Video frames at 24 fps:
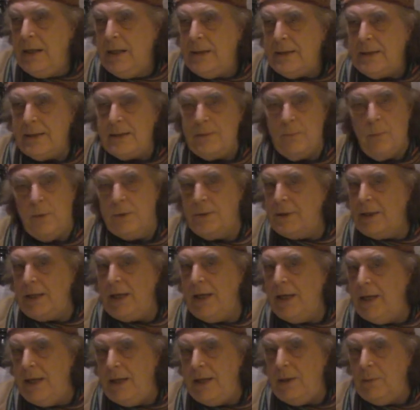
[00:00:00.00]
doesn't want to
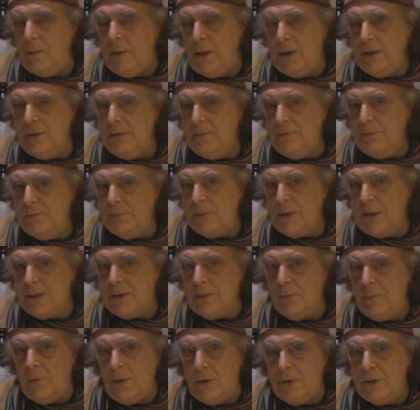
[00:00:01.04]
kill anyone,
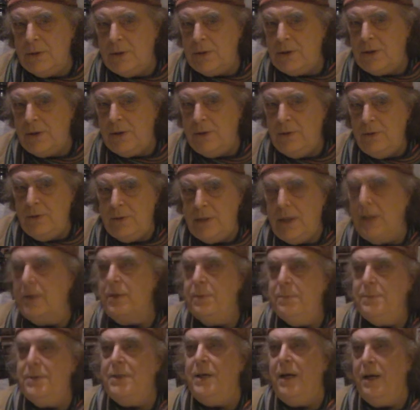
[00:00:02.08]
doesn't want to kill
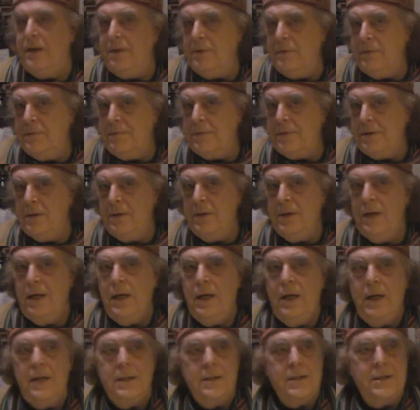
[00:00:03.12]
themselves,
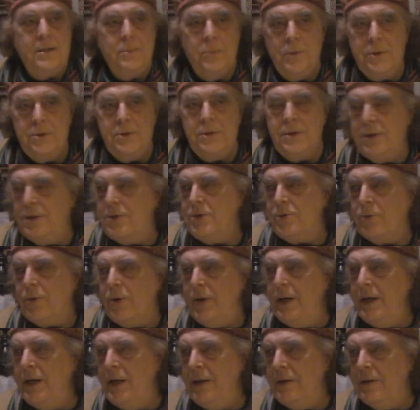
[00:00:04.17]
doesn't want to
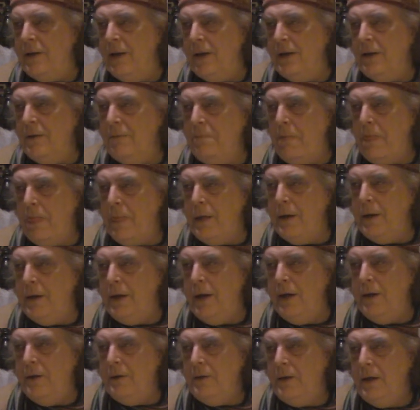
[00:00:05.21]
destroy anything, you
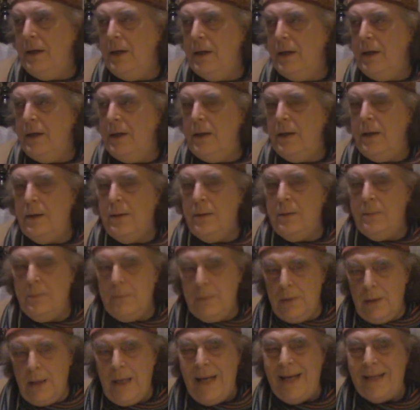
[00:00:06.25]
know,
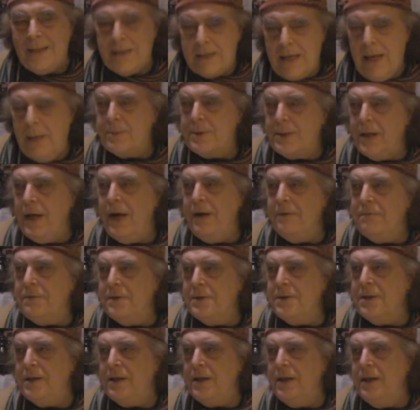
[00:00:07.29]
accepts life
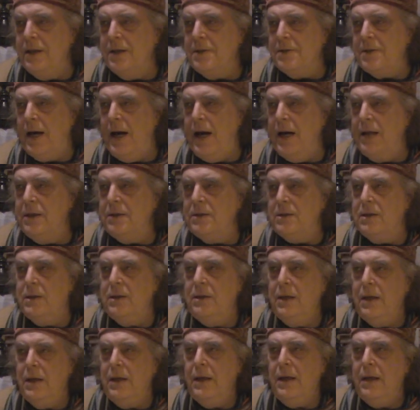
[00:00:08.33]
as it is and
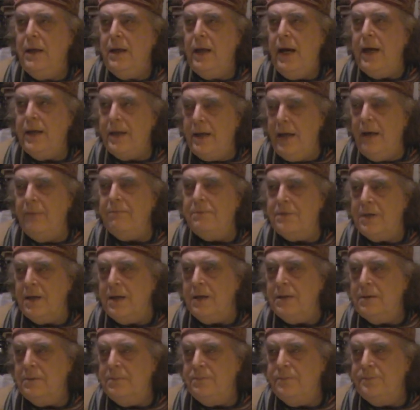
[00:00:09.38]
loves
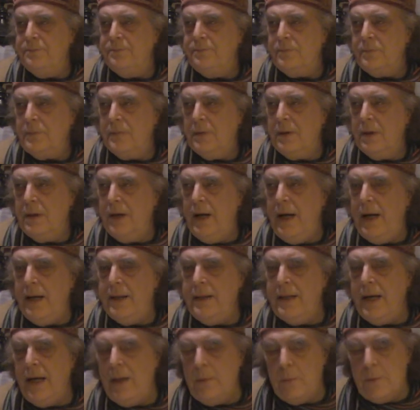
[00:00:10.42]
it. And
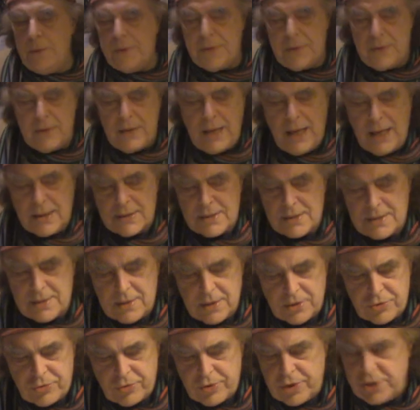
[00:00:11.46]
that's
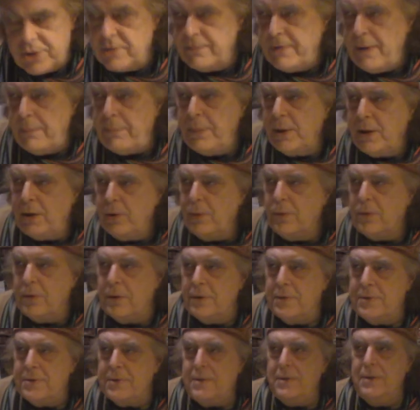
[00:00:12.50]
the tradition of
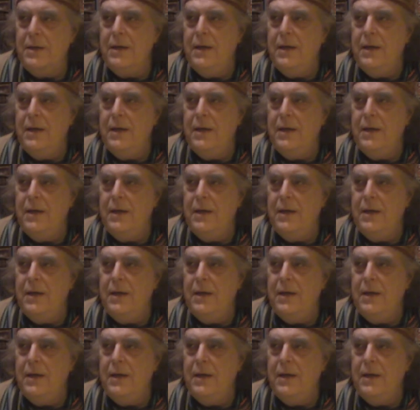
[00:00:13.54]
Epicurus.